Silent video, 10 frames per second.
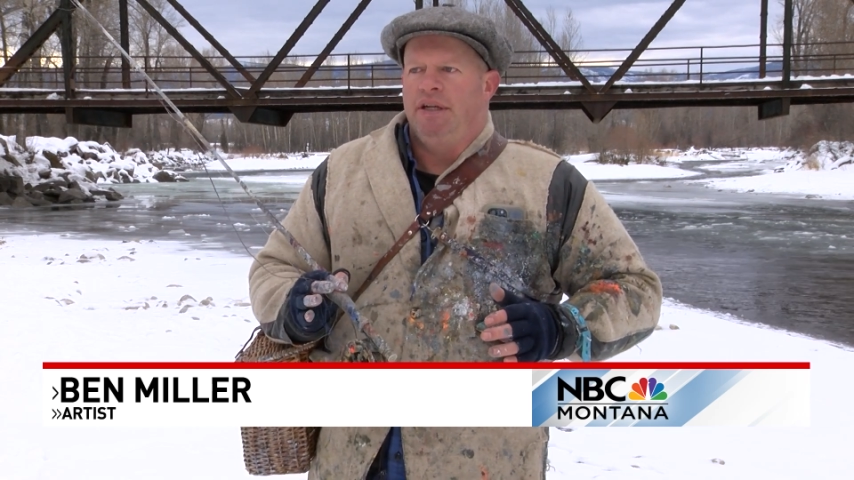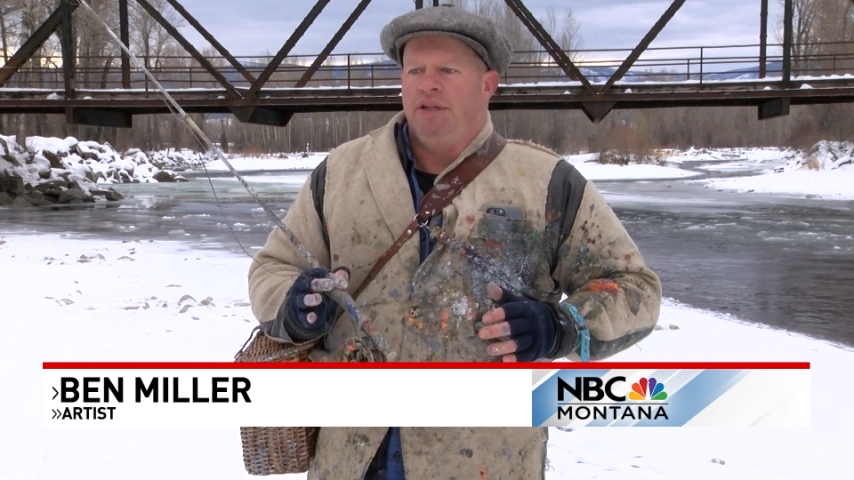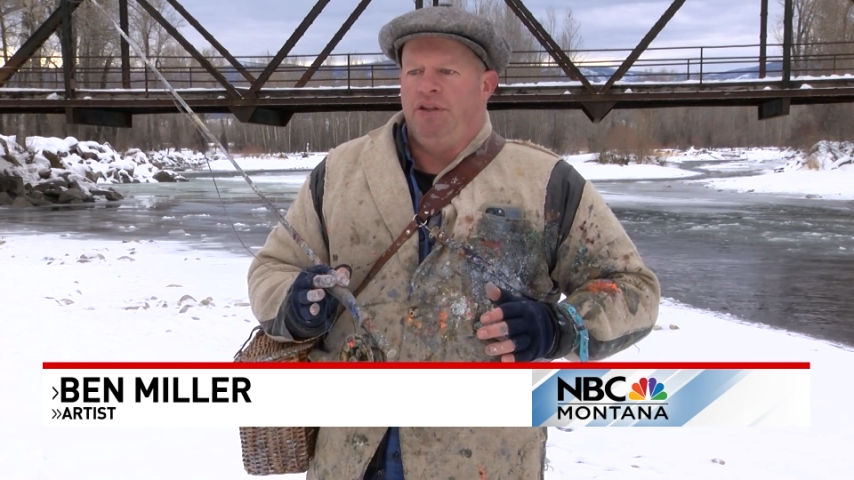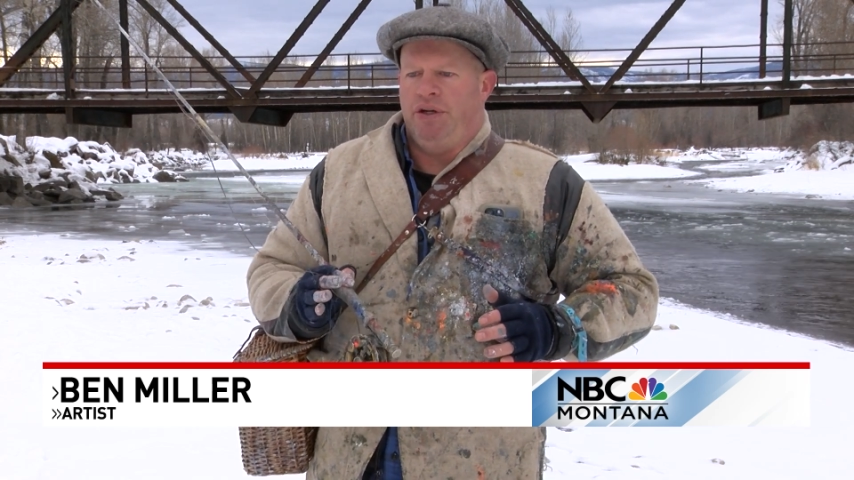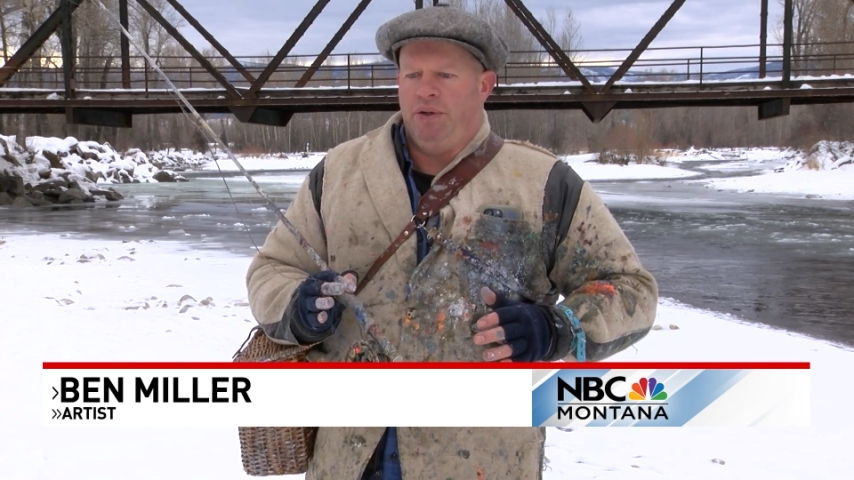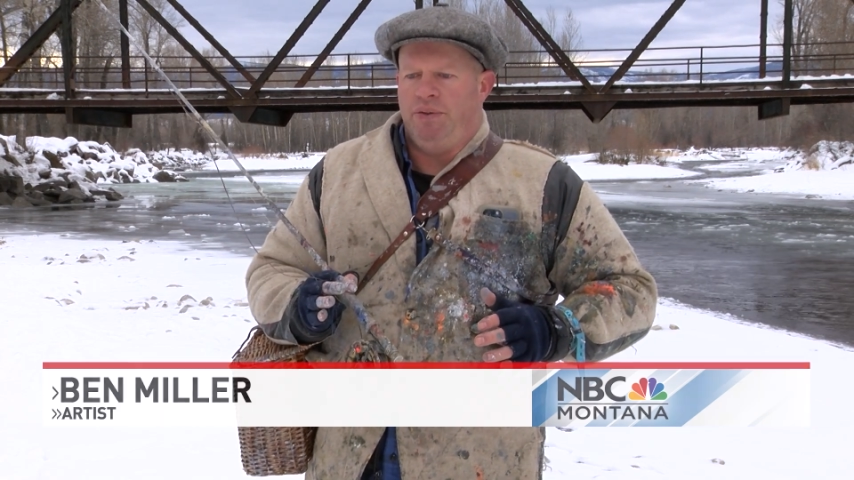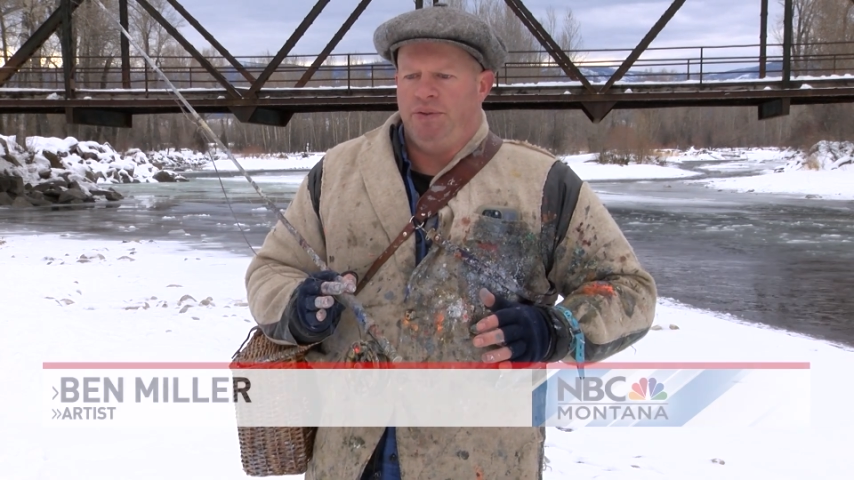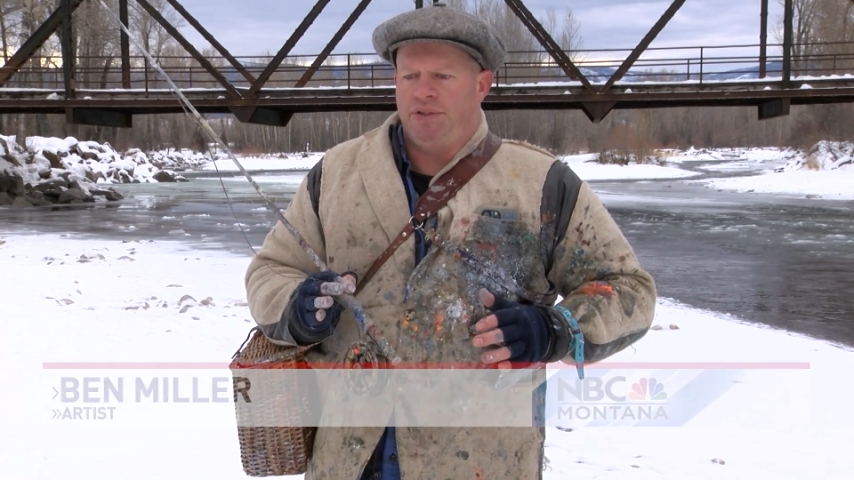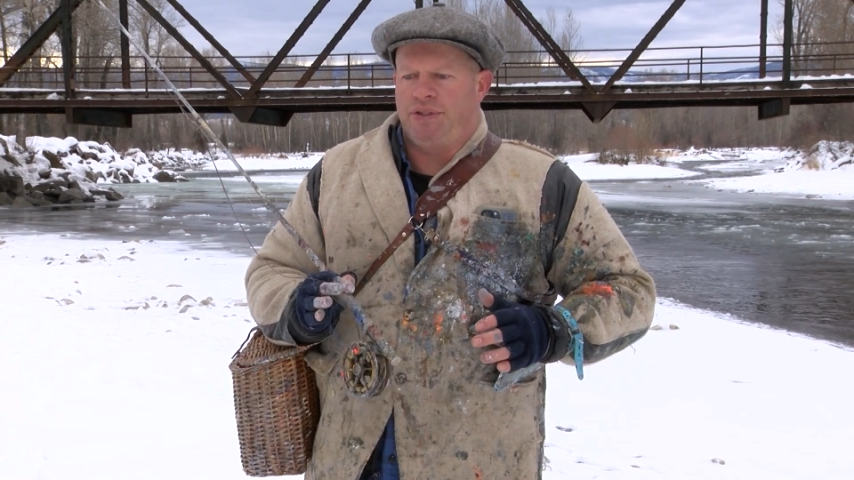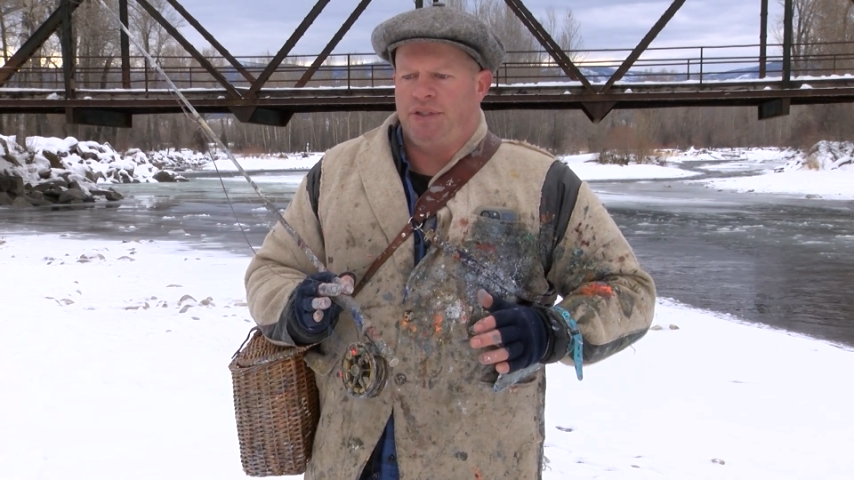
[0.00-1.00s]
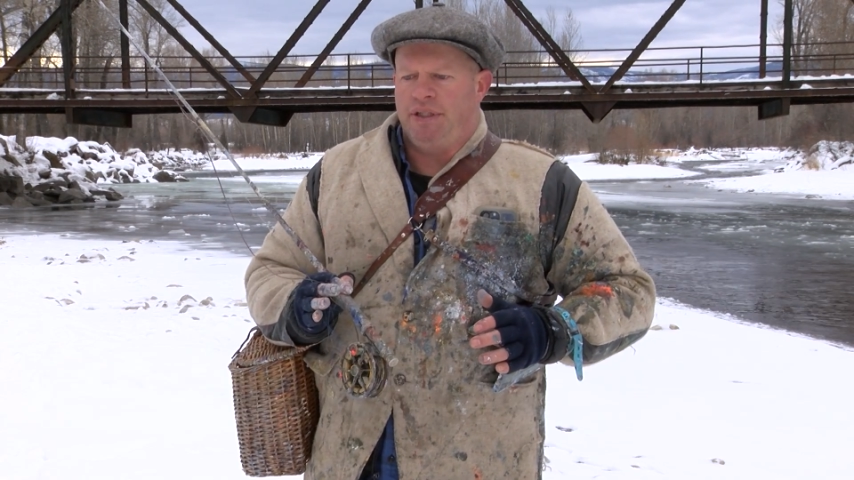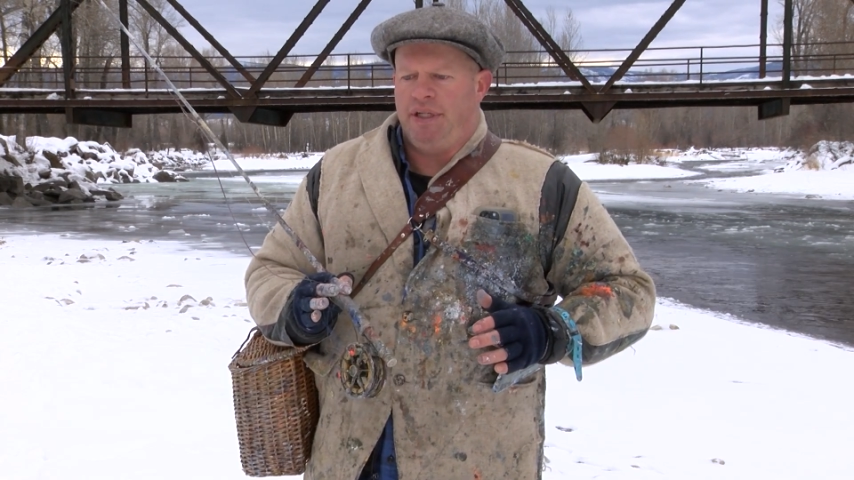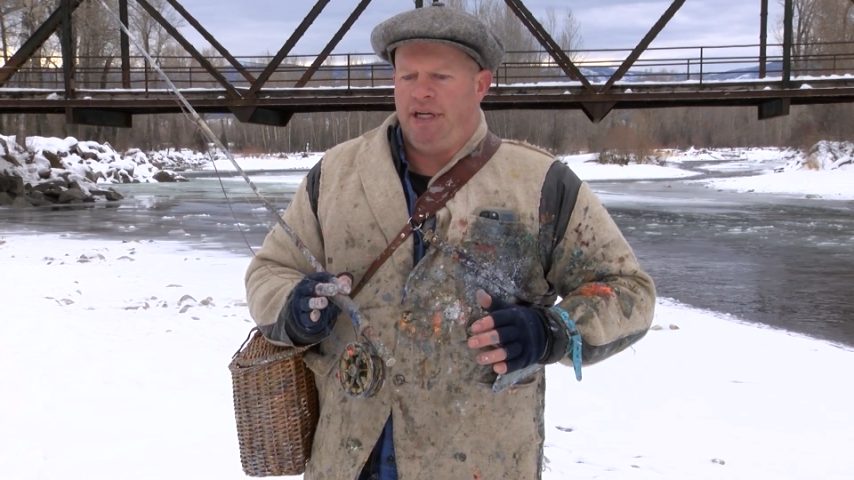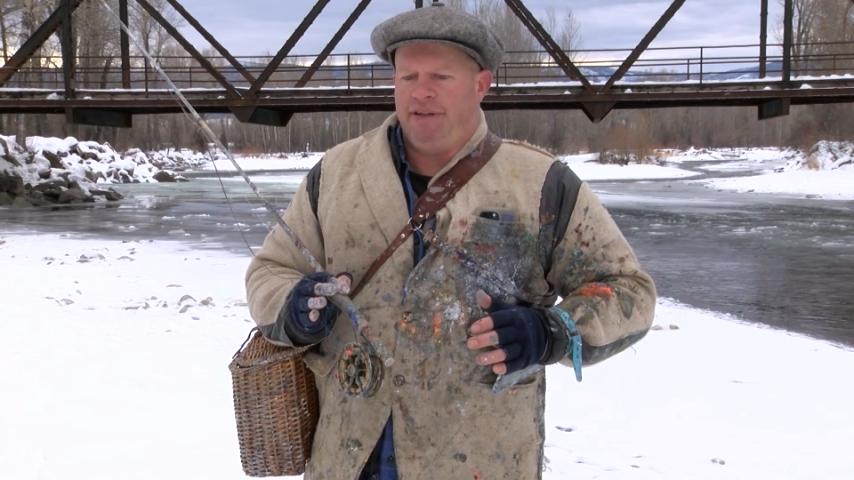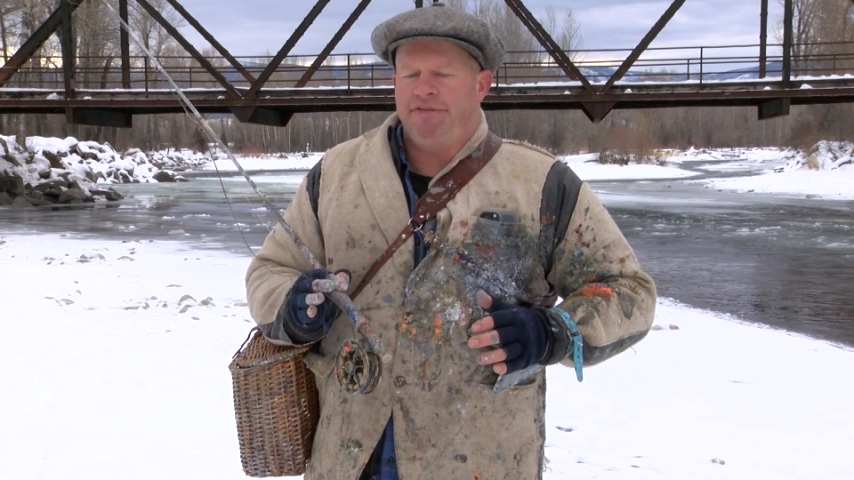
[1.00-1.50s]
those
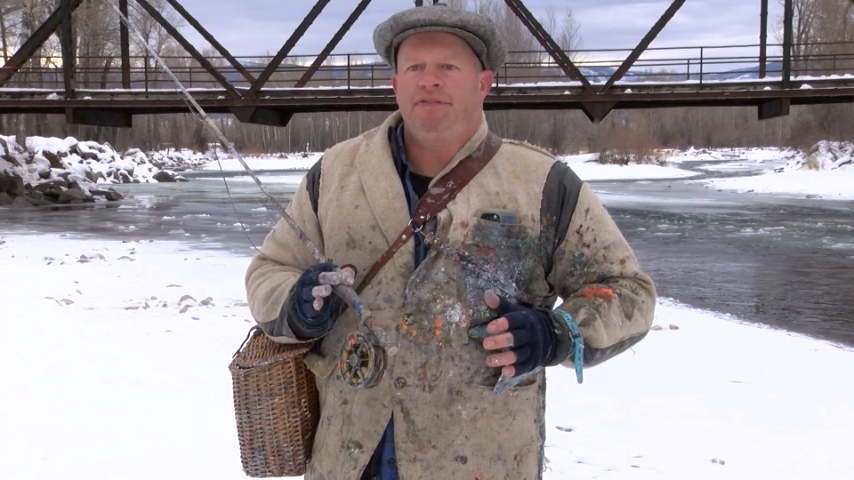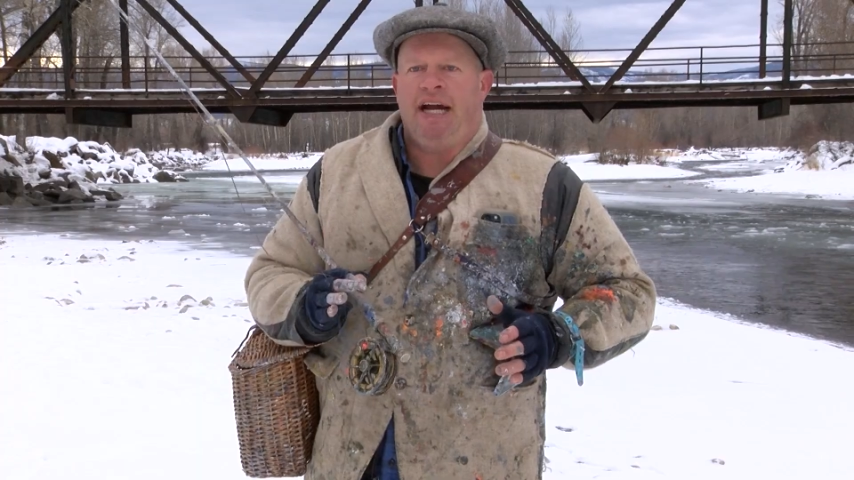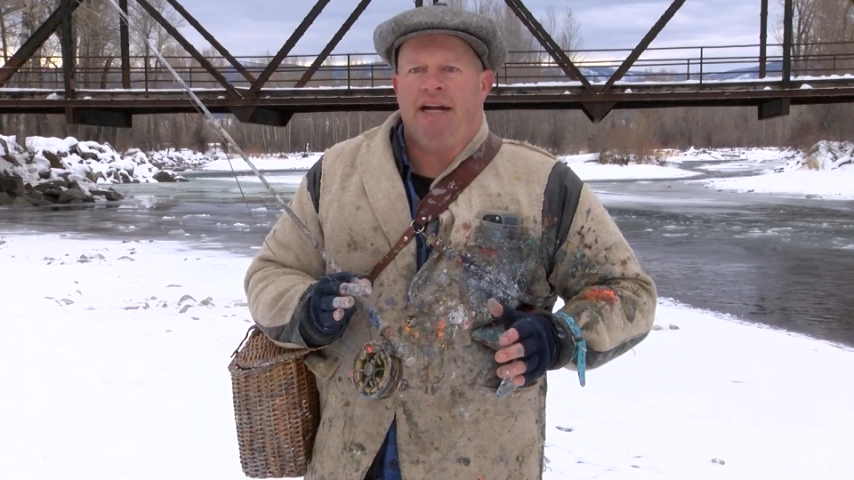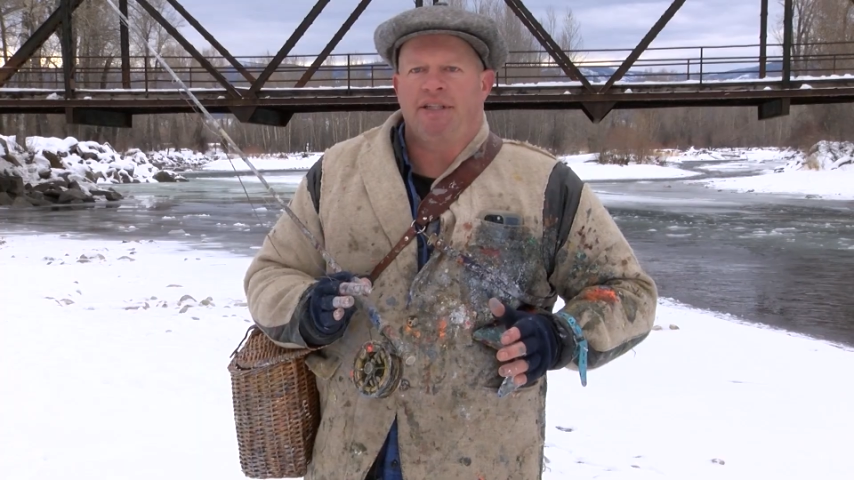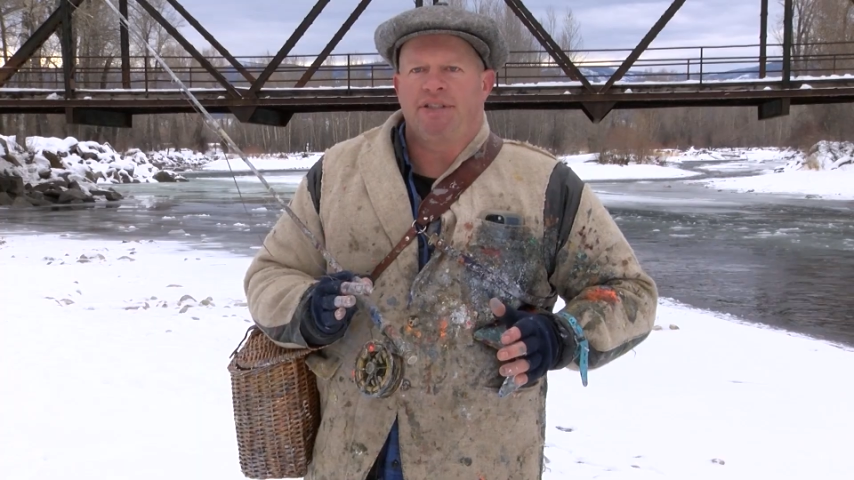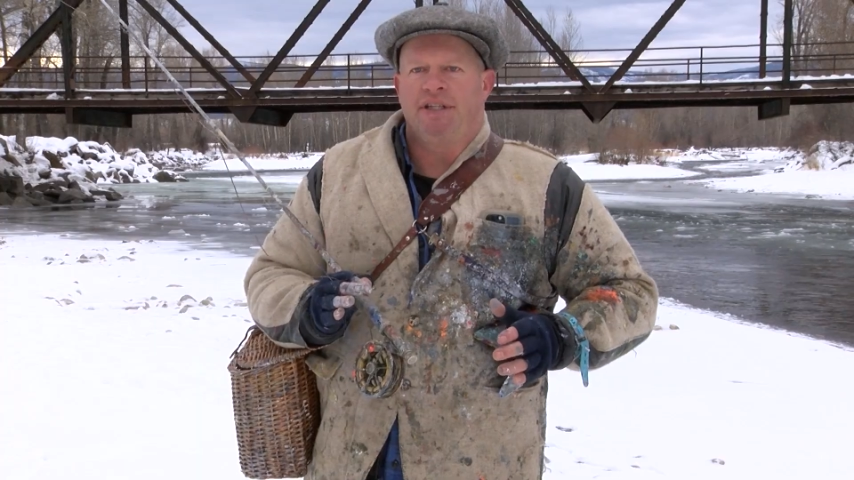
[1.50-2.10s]
facts.